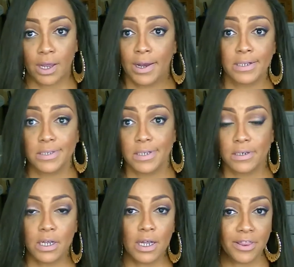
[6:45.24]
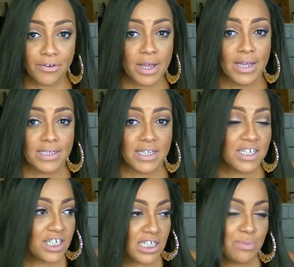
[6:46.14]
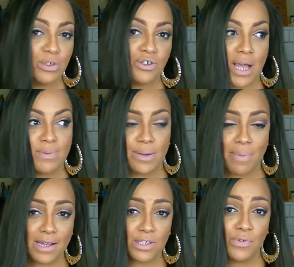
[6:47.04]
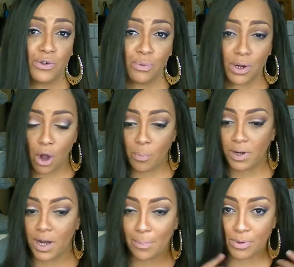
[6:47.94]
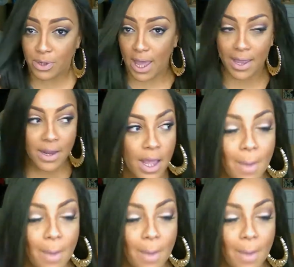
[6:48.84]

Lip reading: And that's it. There is the adjustable straps in the back, so if you do want to open it up, you can.